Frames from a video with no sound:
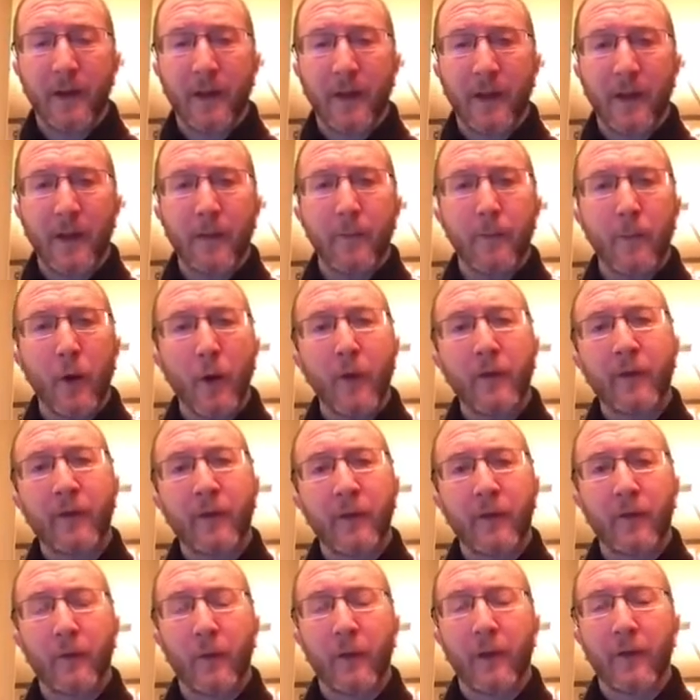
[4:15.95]
And in both
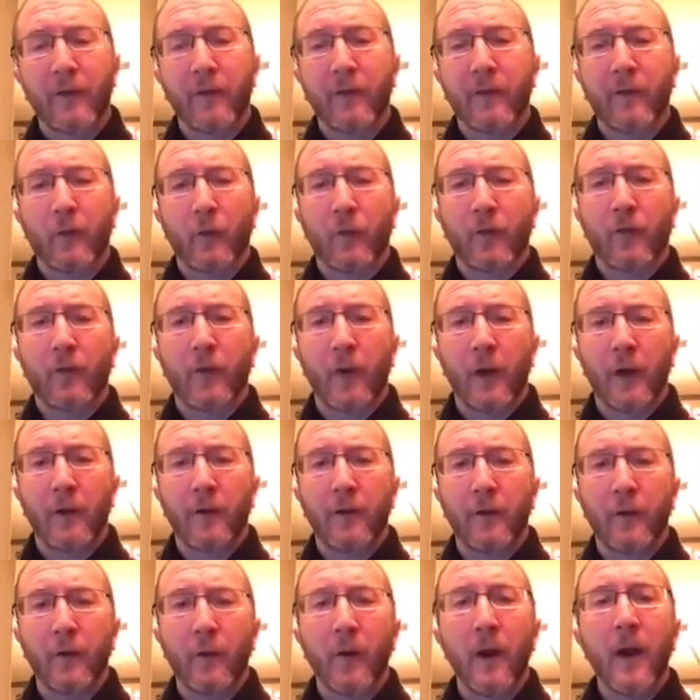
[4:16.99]
situations, we're
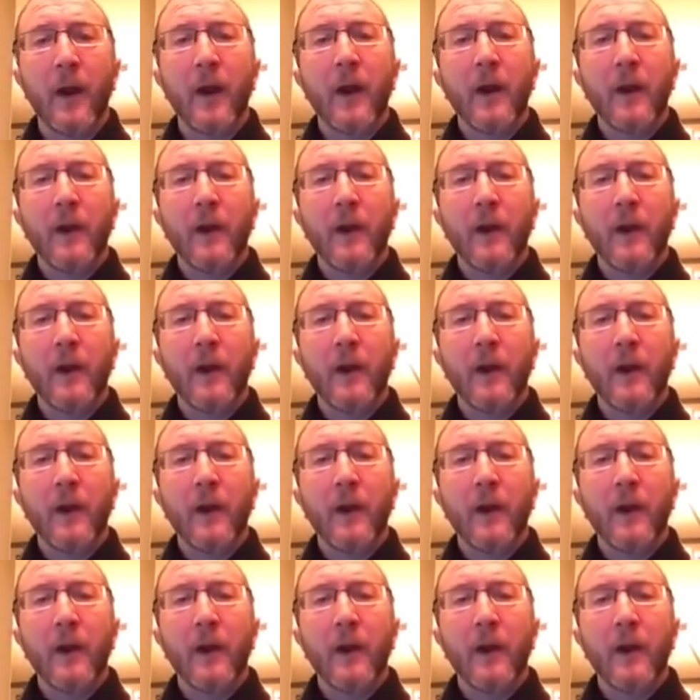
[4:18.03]
trying to